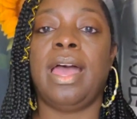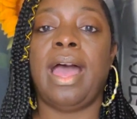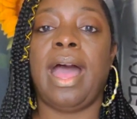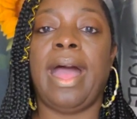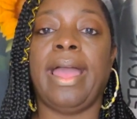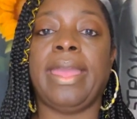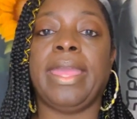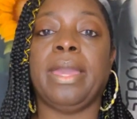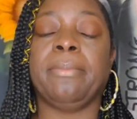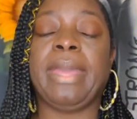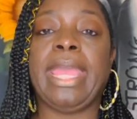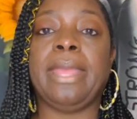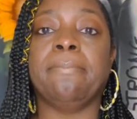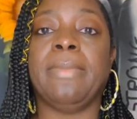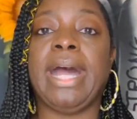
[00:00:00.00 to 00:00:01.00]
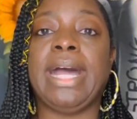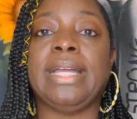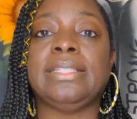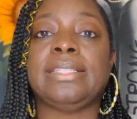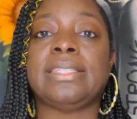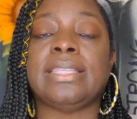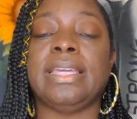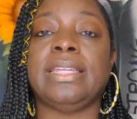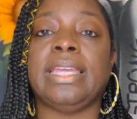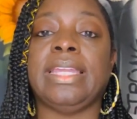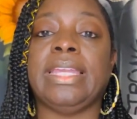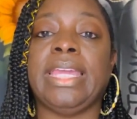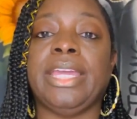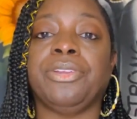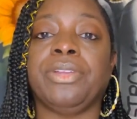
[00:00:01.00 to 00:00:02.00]
I am a mindset
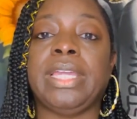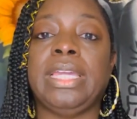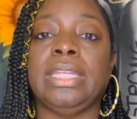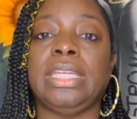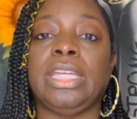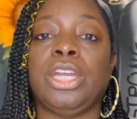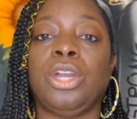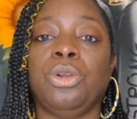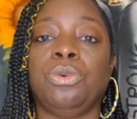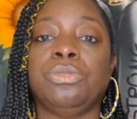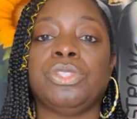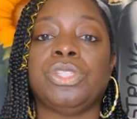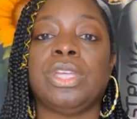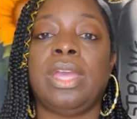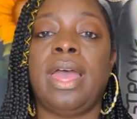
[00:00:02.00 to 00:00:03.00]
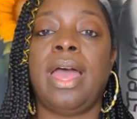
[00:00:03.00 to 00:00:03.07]
and inner healing coach.